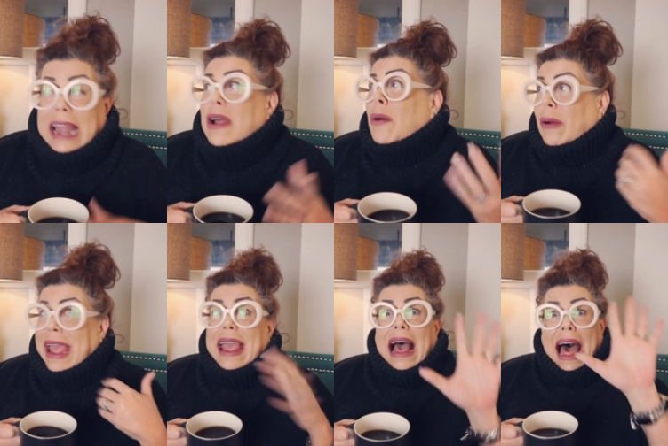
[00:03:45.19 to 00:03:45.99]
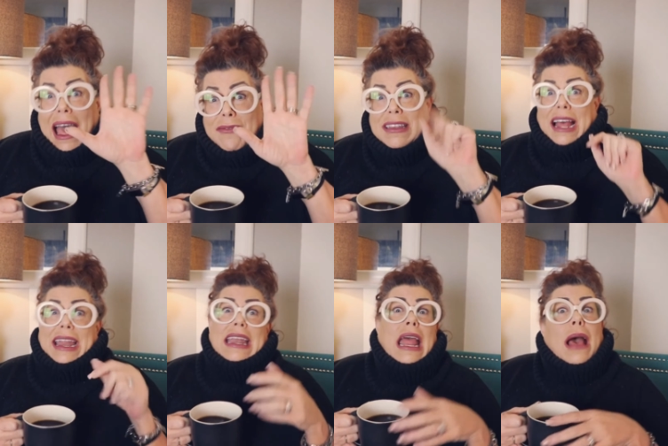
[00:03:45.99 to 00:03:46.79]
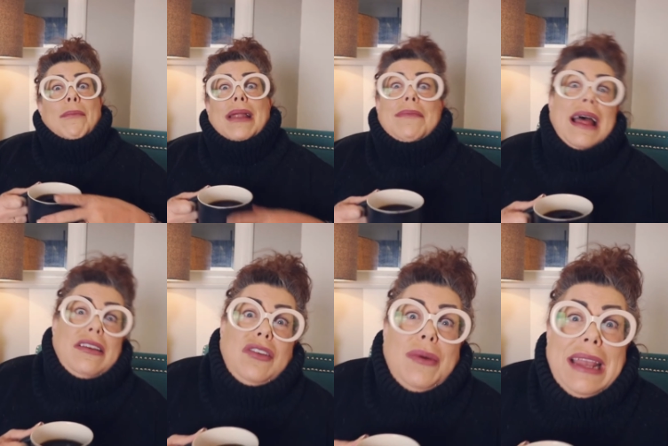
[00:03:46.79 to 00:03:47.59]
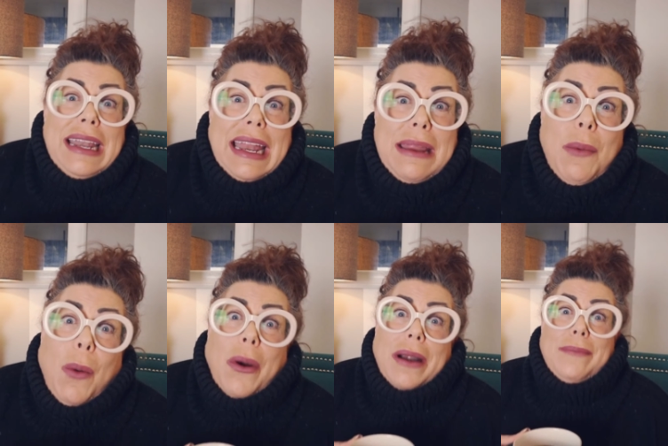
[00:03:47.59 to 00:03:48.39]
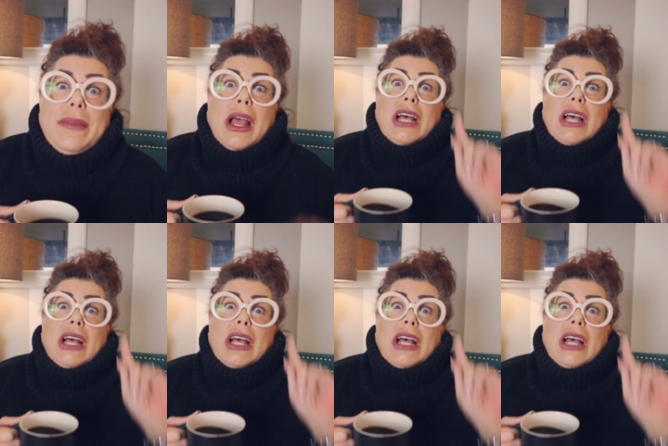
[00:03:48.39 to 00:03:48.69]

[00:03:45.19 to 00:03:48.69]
I know, okay, I've done it, but I'm not doing it anymore.